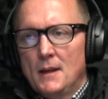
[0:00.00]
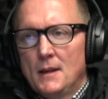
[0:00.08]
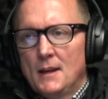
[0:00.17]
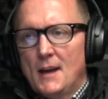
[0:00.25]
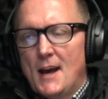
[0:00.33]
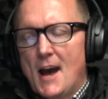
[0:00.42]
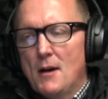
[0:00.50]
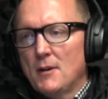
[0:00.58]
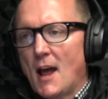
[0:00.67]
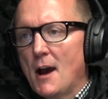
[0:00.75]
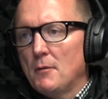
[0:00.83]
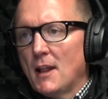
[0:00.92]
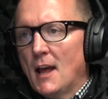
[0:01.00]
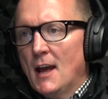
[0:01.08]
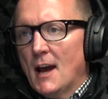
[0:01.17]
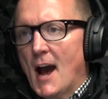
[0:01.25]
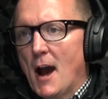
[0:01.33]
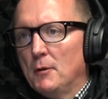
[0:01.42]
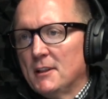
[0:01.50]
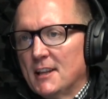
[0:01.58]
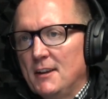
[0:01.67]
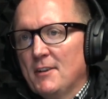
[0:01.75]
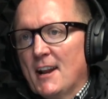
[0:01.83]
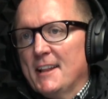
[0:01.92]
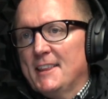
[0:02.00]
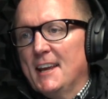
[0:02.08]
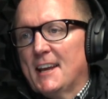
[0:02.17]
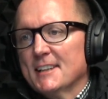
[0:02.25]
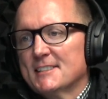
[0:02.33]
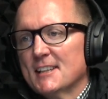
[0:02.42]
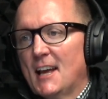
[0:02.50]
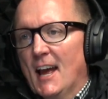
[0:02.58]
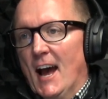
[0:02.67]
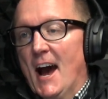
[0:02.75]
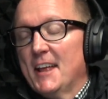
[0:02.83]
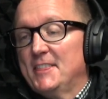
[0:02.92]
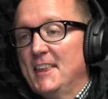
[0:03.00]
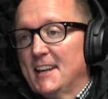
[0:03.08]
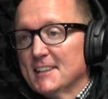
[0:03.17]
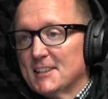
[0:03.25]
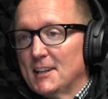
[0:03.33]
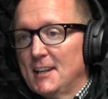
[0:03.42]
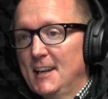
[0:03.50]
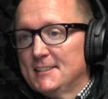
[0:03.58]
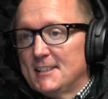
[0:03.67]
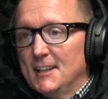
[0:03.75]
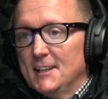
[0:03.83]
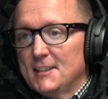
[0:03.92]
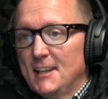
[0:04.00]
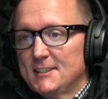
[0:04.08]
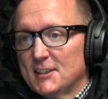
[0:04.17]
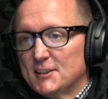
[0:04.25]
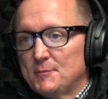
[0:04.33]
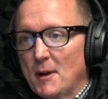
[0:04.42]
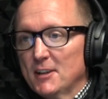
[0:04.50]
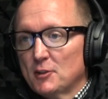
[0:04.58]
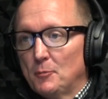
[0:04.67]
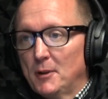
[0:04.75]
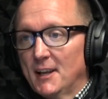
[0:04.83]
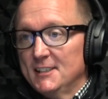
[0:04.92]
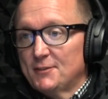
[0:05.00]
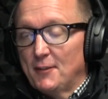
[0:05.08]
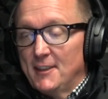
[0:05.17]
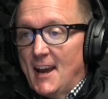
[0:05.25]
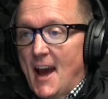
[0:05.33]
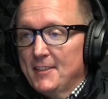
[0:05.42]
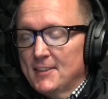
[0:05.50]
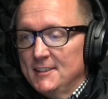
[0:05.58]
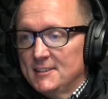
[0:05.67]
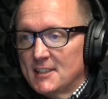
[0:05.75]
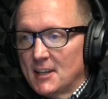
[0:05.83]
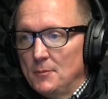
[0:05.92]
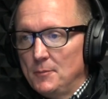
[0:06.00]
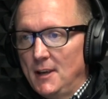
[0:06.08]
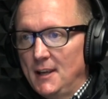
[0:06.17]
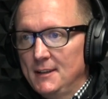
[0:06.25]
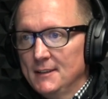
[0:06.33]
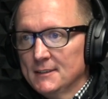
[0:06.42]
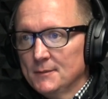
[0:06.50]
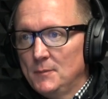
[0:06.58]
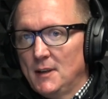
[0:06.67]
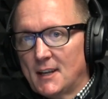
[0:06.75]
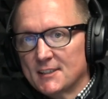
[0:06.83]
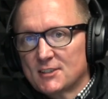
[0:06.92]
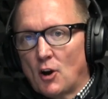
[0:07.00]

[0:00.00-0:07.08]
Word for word: Want to move would, somewhere I would, else? What I would, would leave do? it. I think it's, I think it's a, it's a, it's a special place for the athletes to compete because